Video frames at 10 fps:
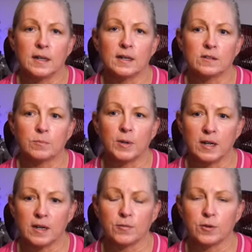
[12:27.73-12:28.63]
It's big
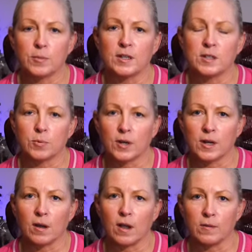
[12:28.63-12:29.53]
enough for me to
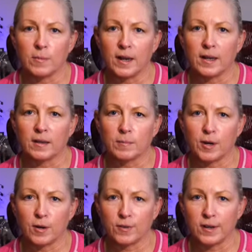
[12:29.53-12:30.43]
bring all of my
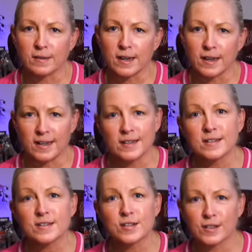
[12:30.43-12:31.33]
paraphernalia
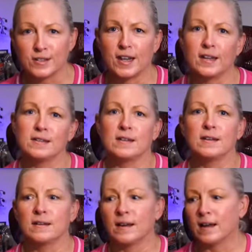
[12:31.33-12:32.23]
into the tent
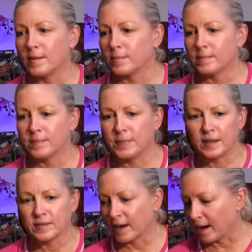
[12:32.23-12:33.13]
um,
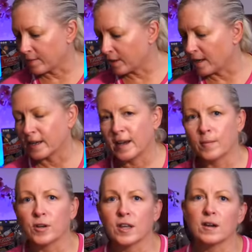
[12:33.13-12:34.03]
because I have a lot of
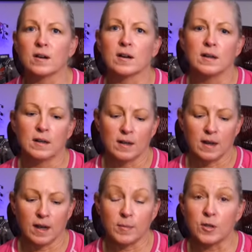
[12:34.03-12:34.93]
camera gear,
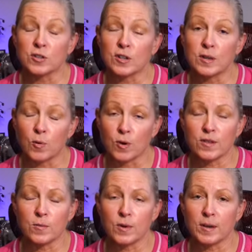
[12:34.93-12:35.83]
um, usually more
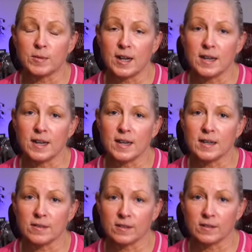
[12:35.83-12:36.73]
than what I'm
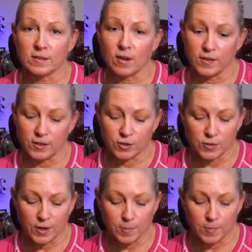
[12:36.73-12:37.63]
taking this on this
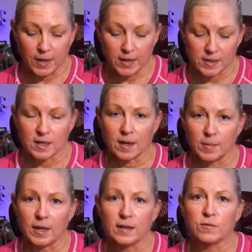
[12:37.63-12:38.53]
trip, but
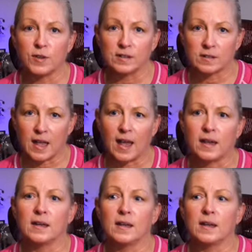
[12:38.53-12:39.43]
um, it fits
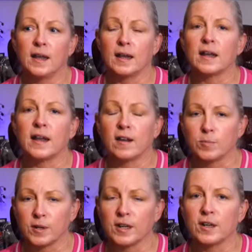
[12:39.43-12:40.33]
that and I have
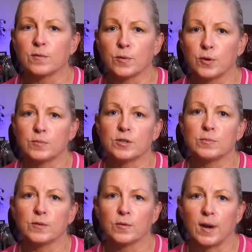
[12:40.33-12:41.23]
plenty of room to
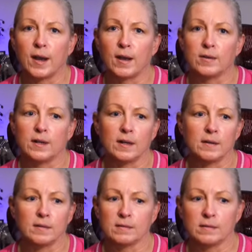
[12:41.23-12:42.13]
move around
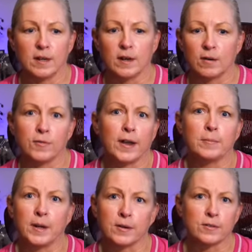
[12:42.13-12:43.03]
and, you know,
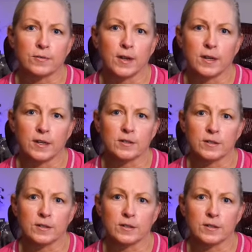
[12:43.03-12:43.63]
fight bears if I need to.